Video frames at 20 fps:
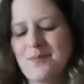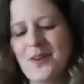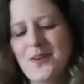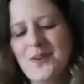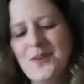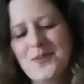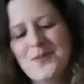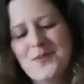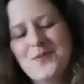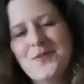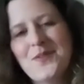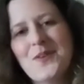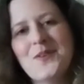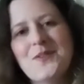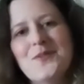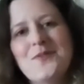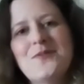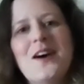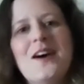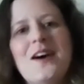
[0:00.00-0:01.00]
of
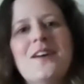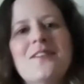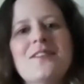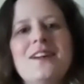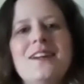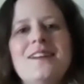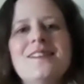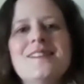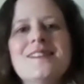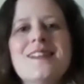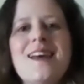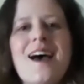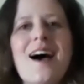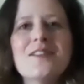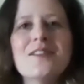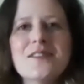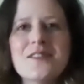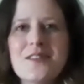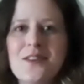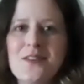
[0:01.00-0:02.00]
fairies
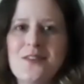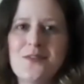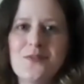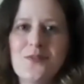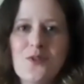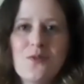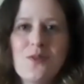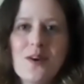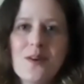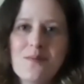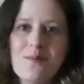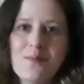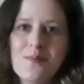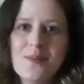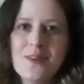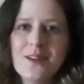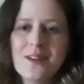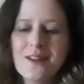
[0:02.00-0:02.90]
outside of the room.